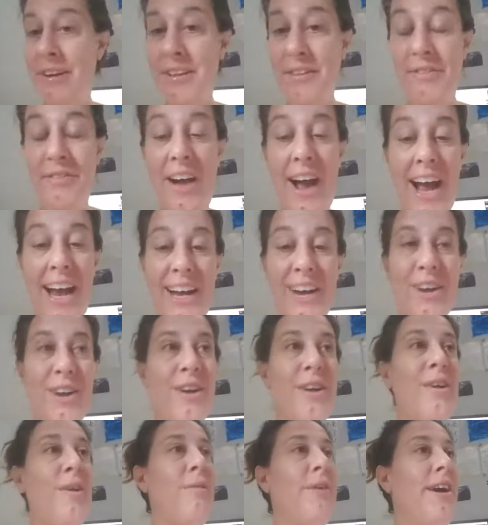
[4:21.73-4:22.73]

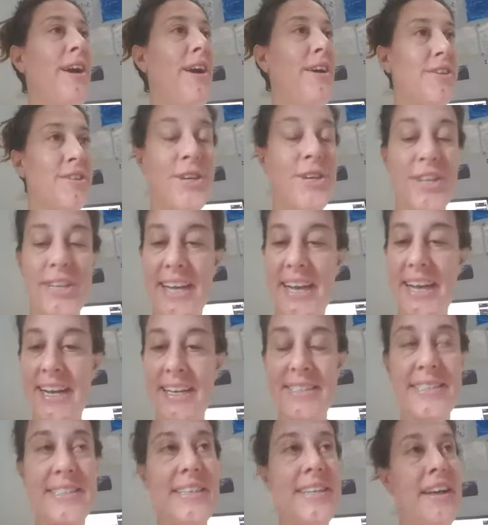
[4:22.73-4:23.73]
fire, we all took it,